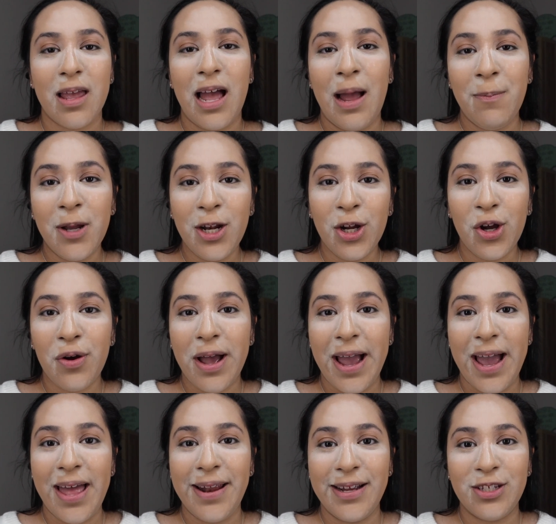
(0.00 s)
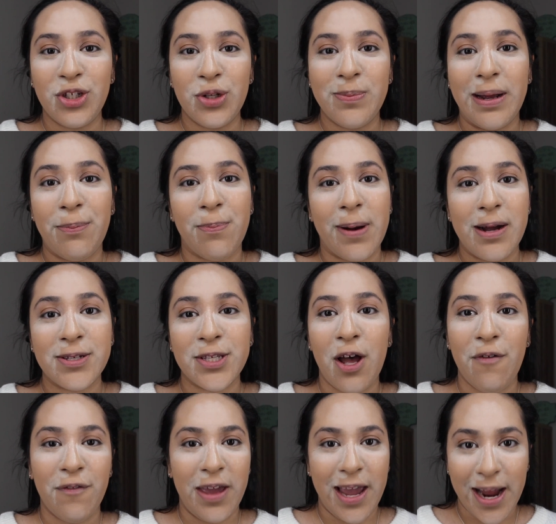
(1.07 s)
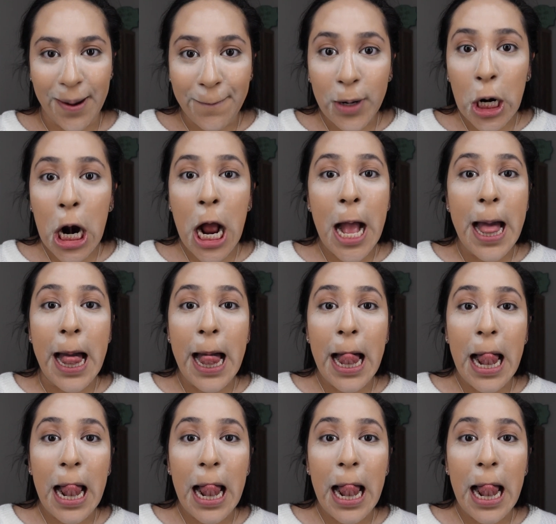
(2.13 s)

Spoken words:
I'm gonna go ahead and do my brows off camera.